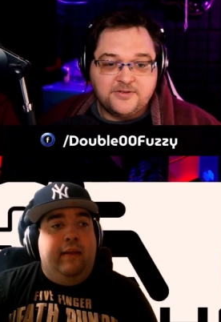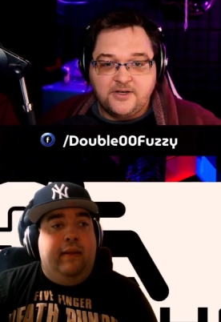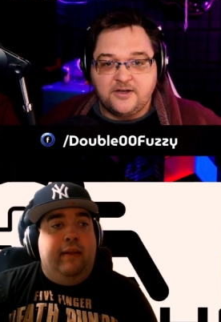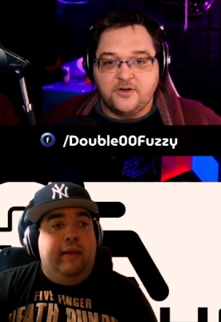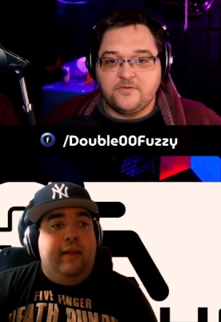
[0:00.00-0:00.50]
Speaker 1: to
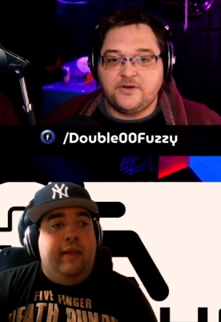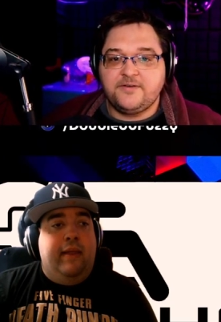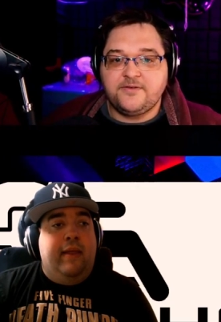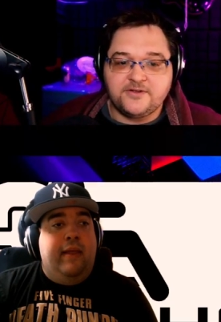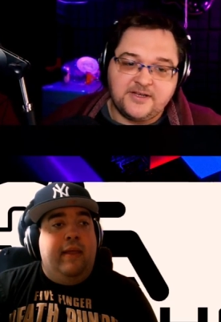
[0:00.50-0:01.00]
talk over it
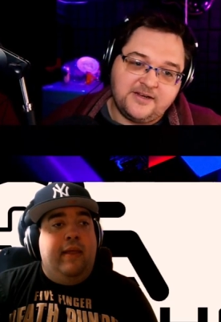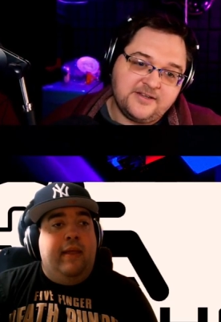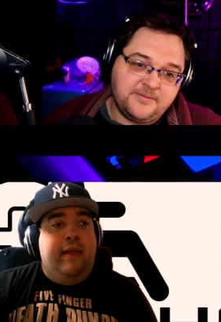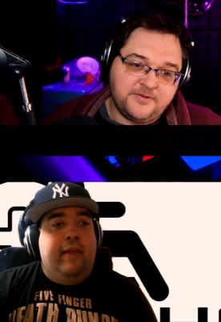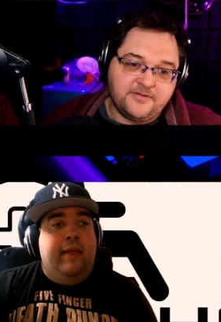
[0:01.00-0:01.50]
if there's any
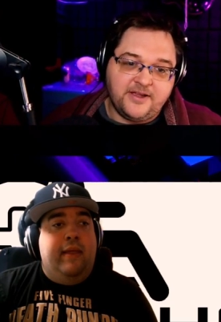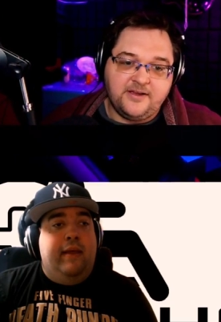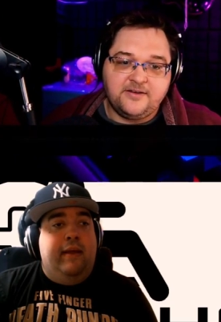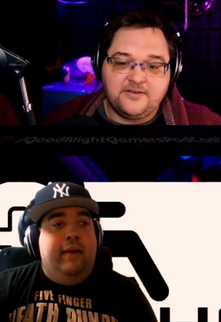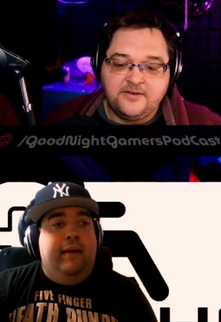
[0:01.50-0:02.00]
type of,
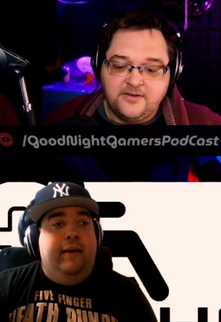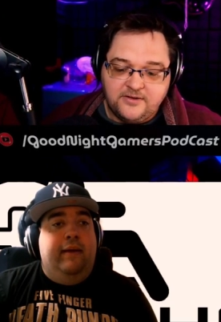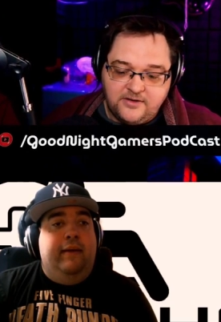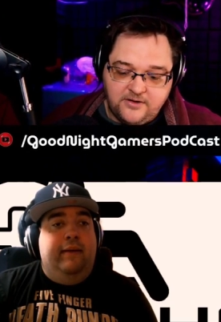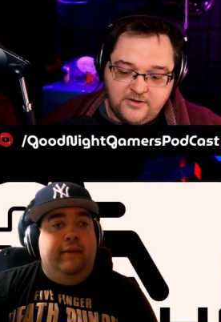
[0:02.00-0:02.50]
like,
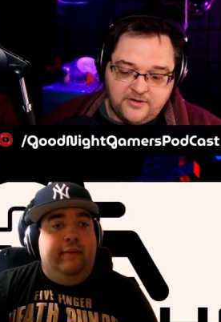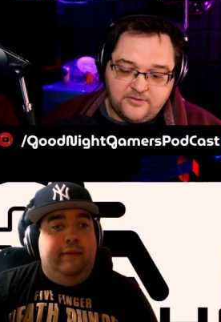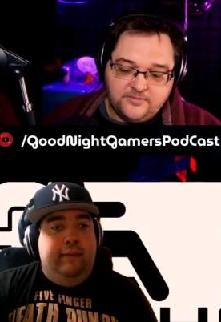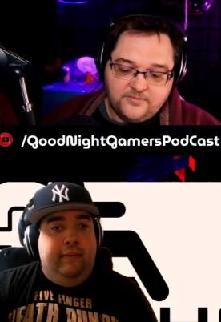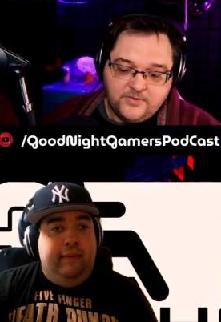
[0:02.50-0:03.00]
you
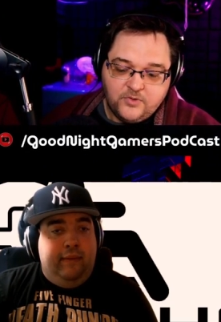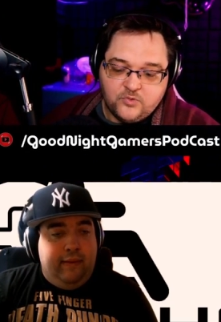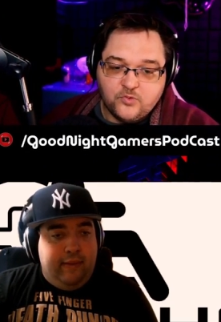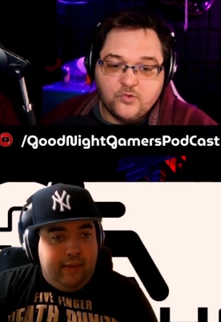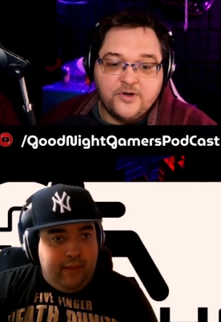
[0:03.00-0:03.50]
know,
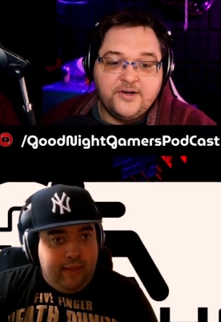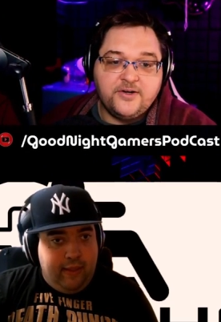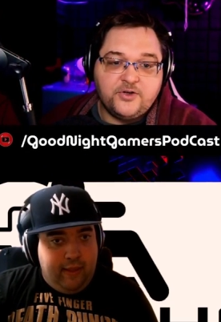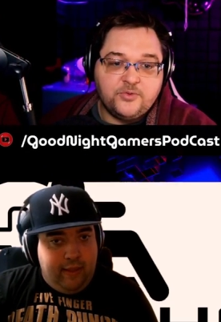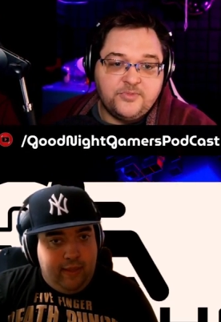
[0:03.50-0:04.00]

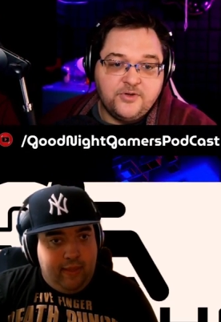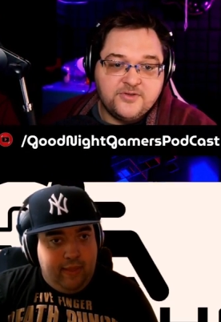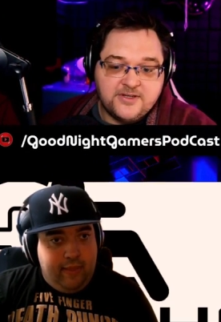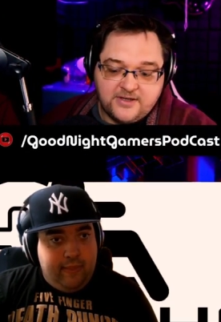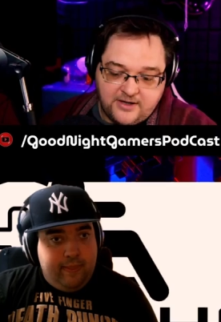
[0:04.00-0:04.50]
real
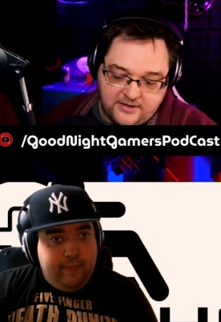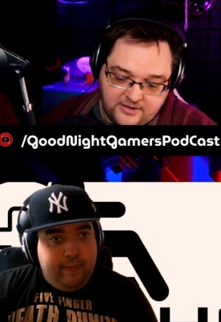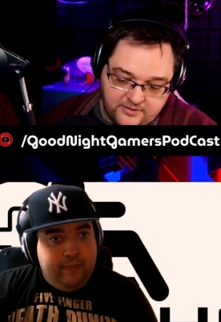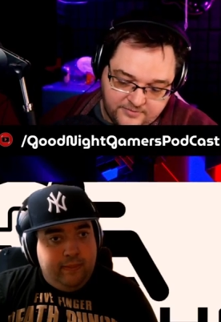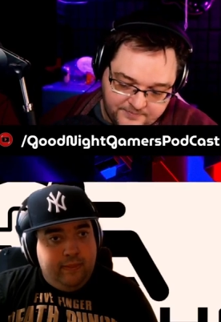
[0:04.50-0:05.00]
music
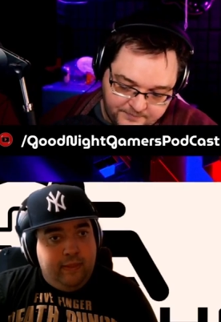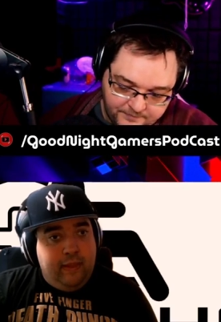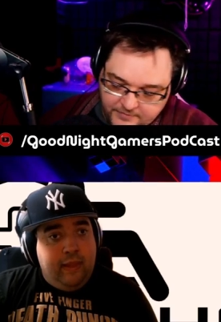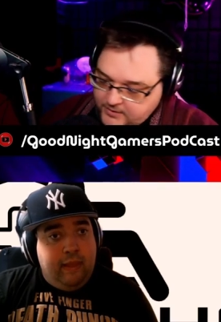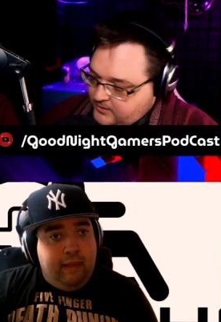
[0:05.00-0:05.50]
audio.
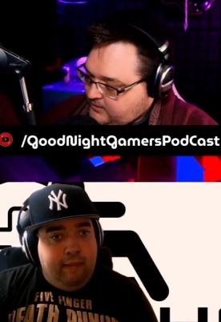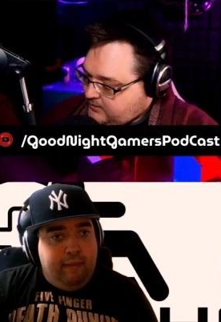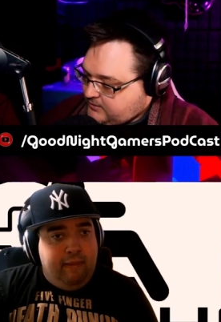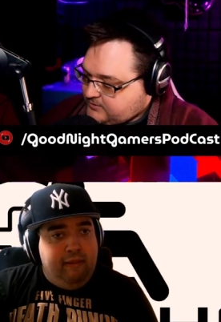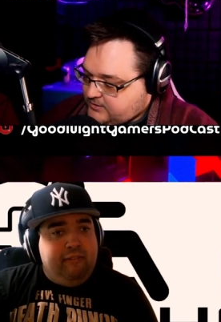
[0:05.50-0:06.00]

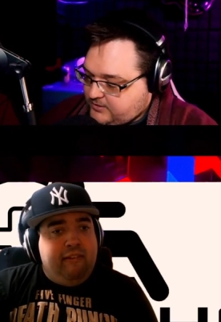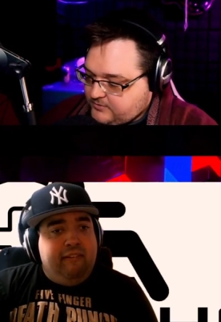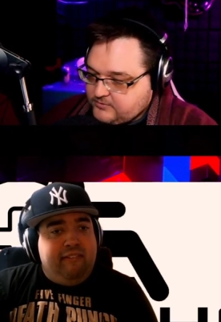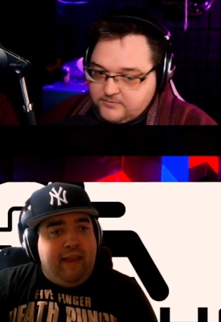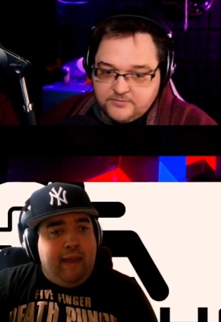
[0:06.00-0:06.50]
Speaker 2: So
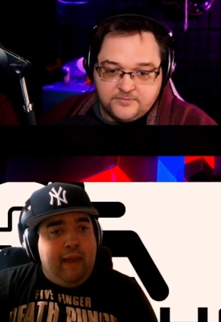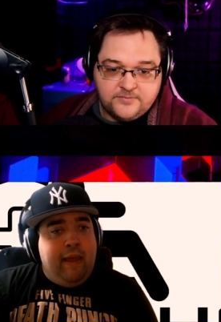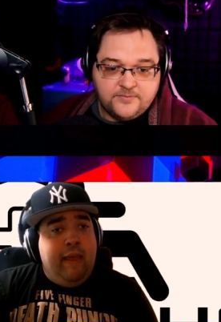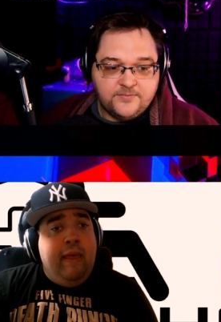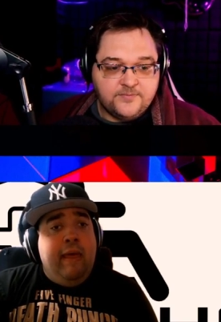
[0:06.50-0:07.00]

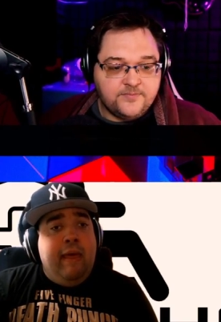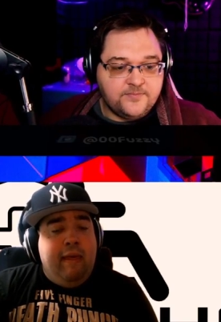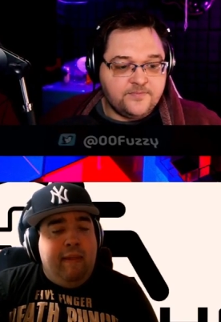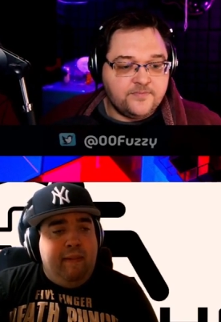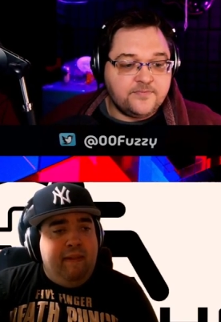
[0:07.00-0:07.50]

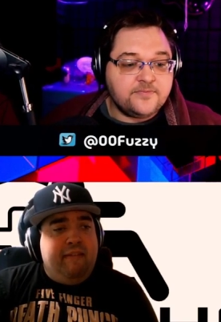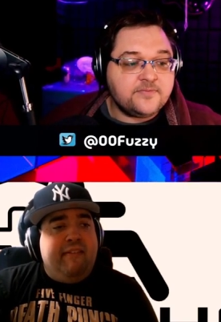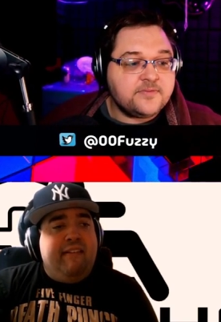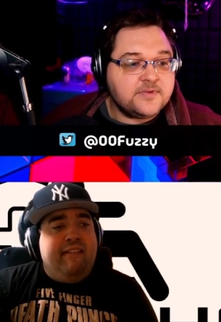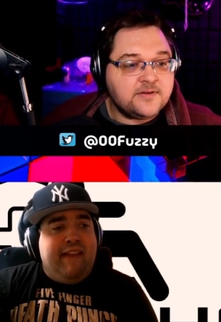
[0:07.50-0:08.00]

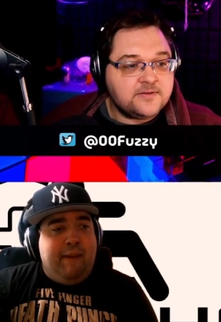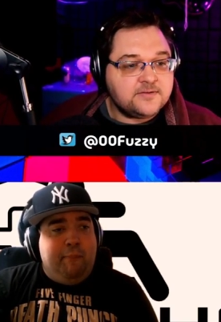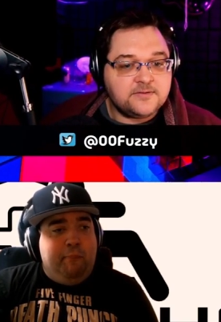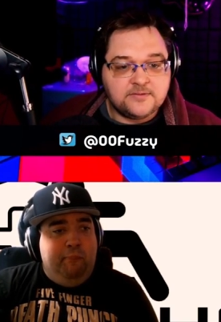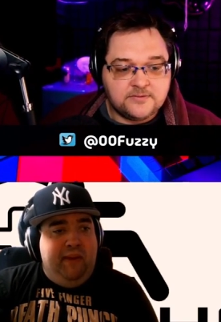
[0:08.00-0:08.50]
this has
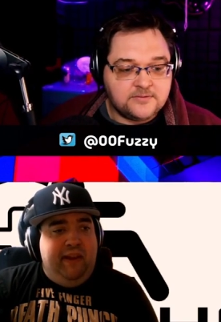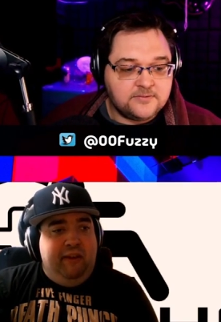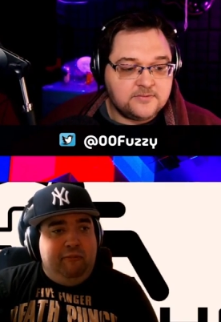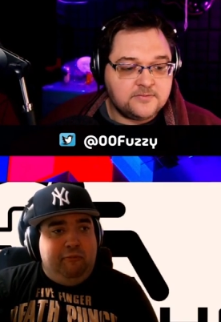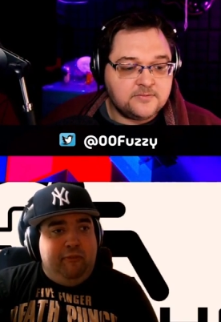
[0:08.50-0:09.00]
kept
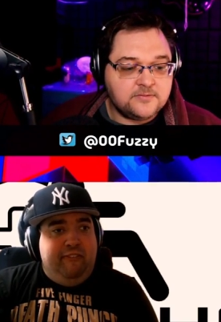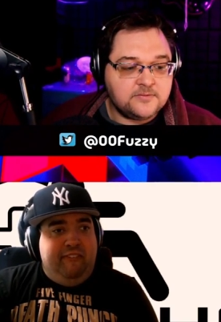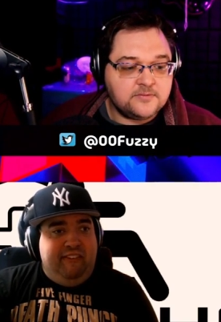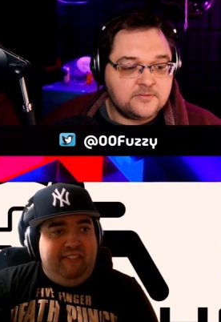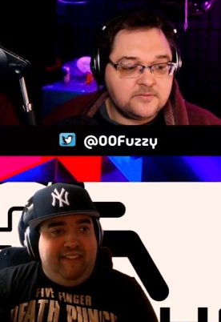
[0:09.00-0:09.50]
me and
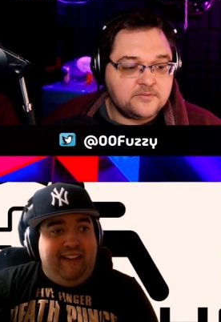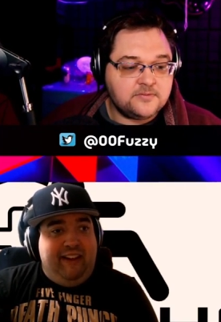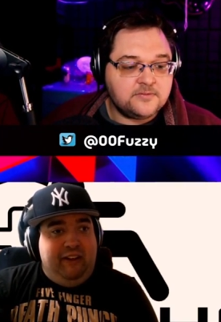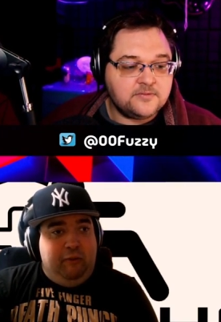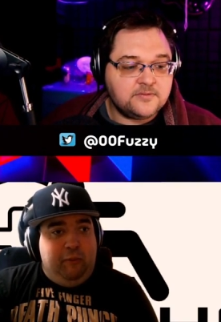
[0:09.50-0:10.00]
Fuzzy
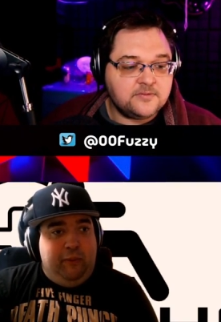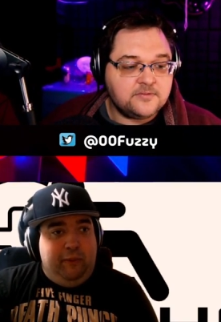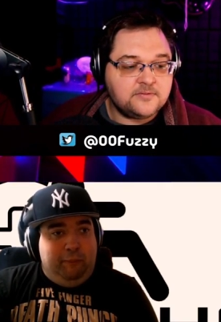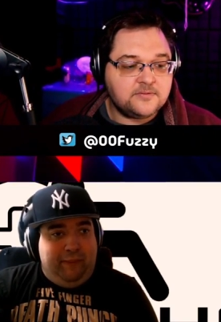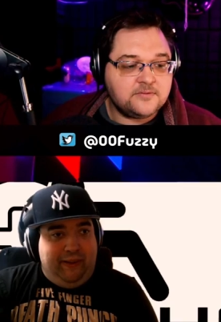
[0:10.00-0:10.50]
sane
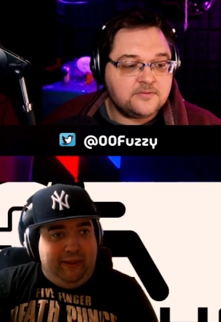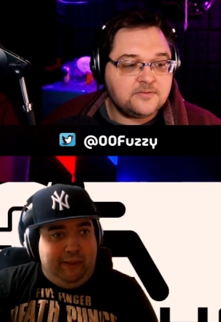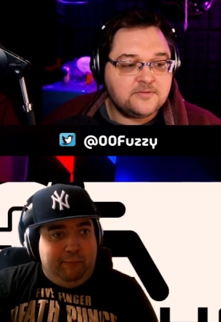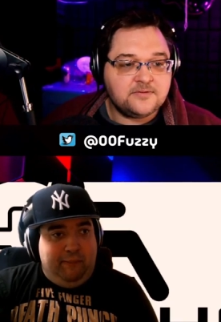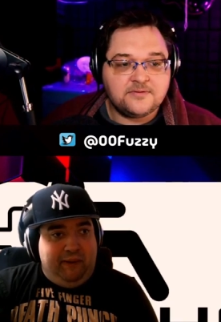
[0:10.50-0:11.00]
during the
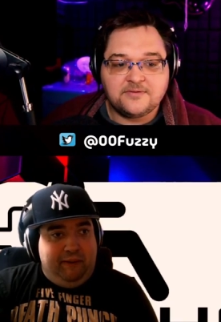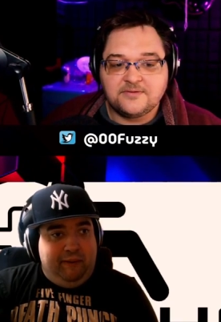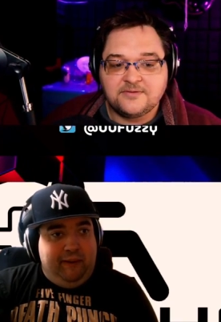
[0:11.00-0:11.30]
pandemic.